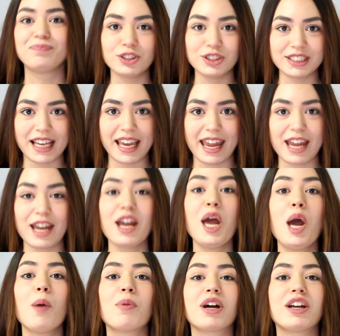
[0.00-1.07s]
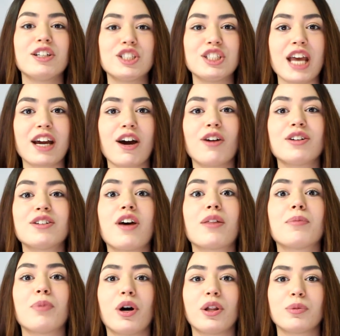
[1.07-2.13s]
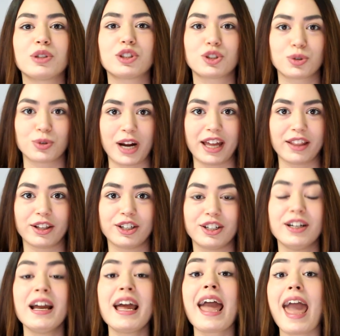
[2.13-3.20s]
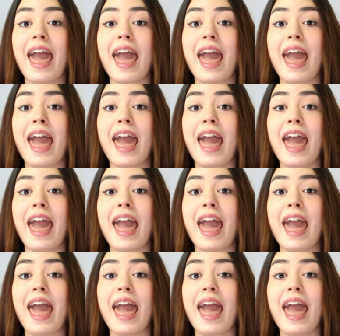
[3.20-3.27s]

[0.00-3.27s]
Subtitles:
Today, we're gonna check out another Bollywood trailer,